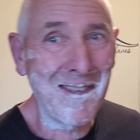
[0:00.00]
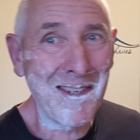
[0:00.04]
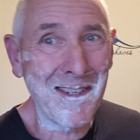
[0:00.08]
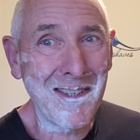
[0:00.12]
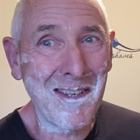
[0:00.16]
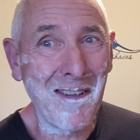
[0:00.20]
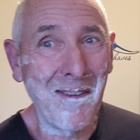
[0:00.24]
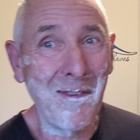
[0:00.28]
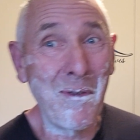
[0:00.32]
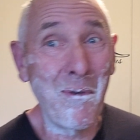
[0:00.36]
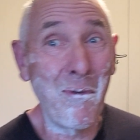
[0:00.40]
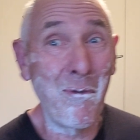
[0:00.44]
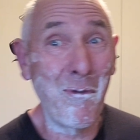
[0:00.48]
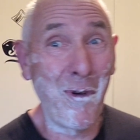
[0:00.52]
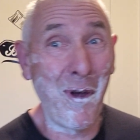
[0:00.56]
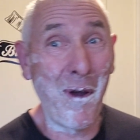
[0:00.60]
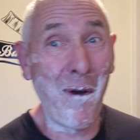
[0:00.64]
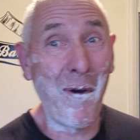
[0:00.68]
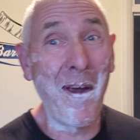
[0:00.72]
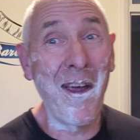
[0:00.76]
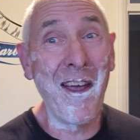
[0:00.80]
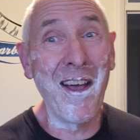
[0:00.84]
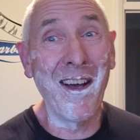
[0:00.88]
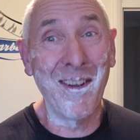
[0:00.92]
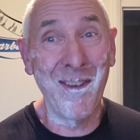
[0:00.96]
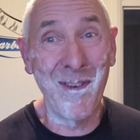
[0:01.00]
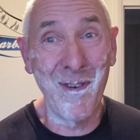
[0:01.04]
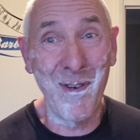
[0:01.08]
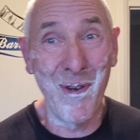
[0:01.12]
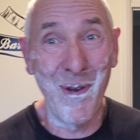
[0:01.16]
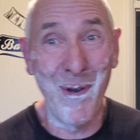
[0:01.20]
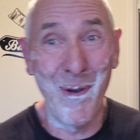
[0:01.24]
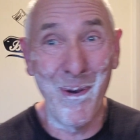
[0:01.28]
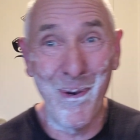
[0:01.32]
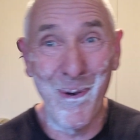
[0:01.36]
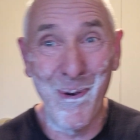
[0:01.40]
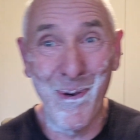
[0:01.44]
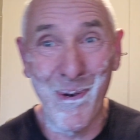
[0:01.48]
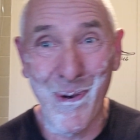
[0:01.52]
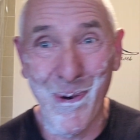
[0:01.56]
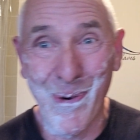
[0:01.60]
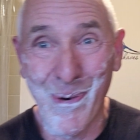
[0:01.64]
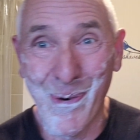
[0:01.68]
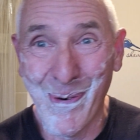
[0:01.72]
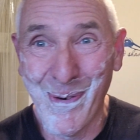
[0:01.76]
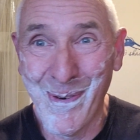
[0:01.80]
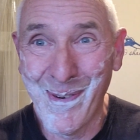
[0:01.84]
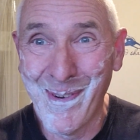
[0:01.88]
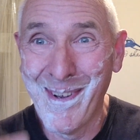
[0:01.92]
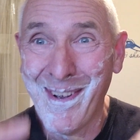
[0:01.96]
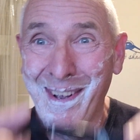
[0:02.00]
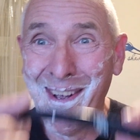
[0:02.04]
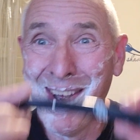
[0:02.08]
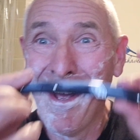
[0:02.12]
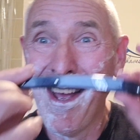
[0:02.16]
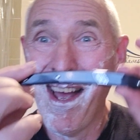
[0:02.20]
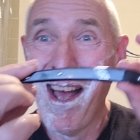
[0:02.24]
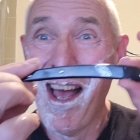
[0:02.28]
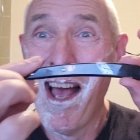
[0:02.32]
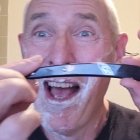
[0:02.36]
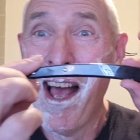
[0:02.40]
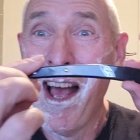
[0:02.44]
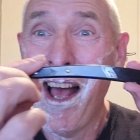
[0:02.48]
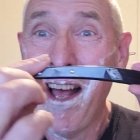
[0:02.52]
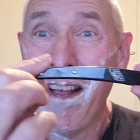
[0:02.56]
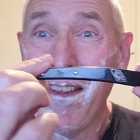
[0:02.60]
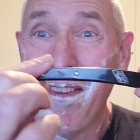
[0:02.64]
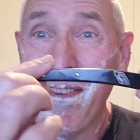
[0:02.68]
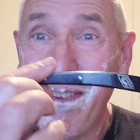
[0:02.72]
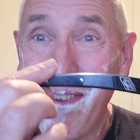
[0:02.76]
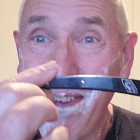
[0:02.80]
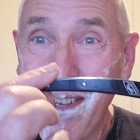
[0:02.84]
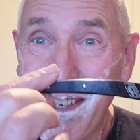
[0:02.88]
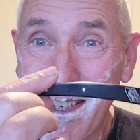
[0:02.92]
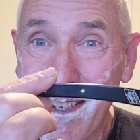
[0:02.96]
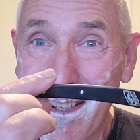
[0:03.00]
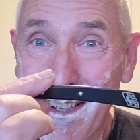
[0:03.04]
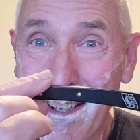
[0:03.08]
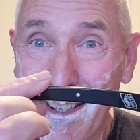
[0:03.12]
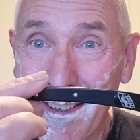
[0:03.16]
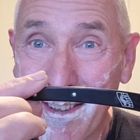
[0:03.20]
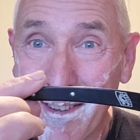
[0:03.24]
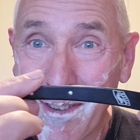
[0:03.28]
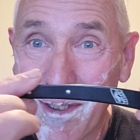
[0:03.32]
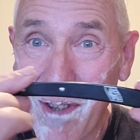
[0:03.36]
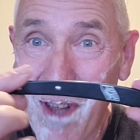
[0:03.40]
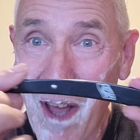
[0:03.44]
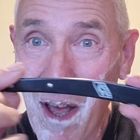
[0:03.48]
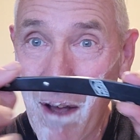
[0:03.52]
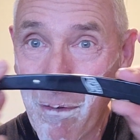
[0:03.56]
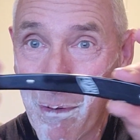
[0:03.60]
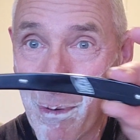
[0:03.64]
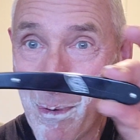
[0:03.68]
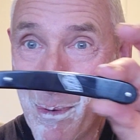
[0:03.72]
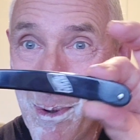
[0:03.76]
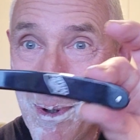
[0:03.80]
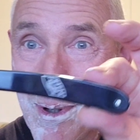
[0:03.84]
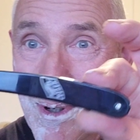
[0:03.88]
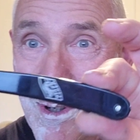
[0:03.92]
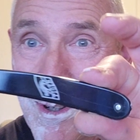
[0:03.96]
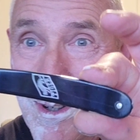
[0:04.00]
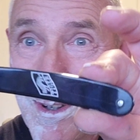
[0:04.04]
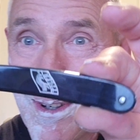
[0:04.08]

to something very unusual. This little devil